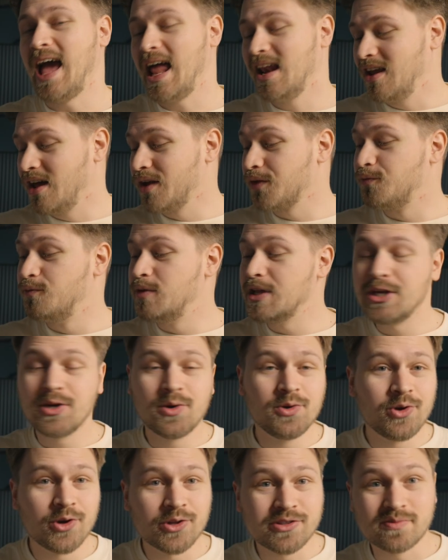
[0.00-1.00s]
A lot of video
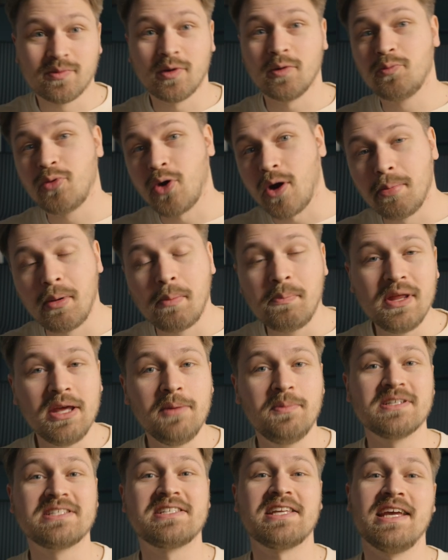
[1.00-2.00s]
nerds will probably
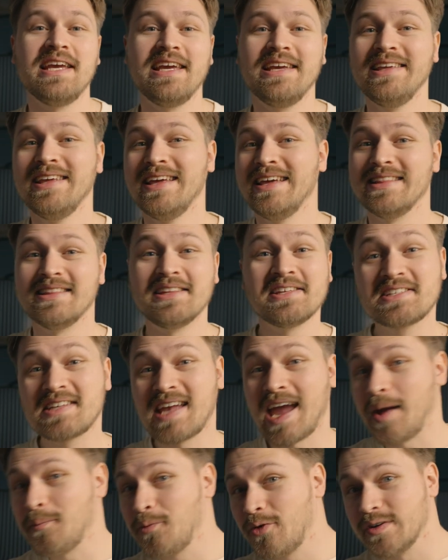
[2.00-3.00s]
be saying this
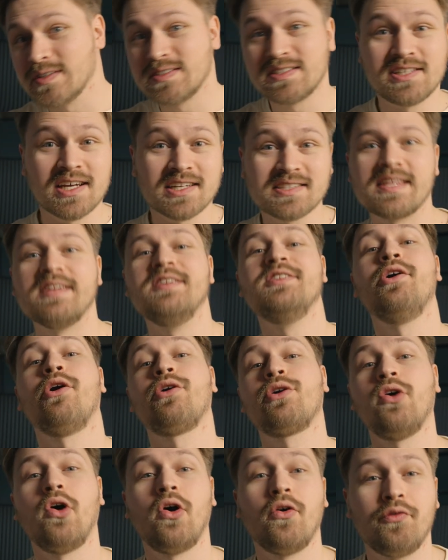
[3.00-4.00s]
camera is just a
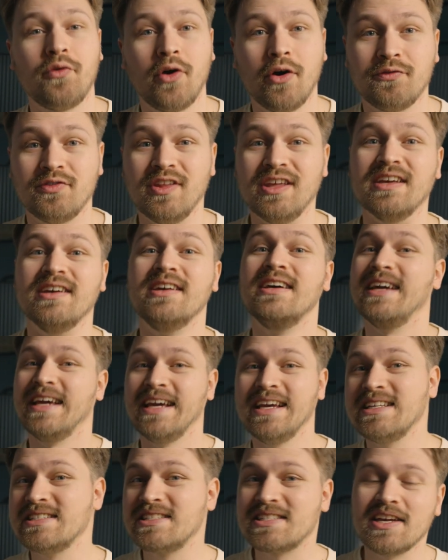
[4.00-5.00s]
knockoff of the
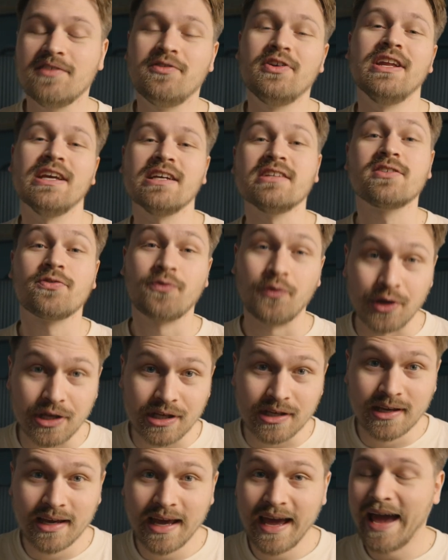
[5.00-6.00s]
A7S
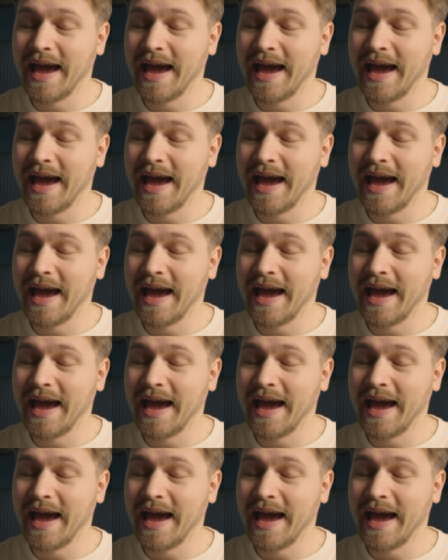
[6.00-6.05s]
III.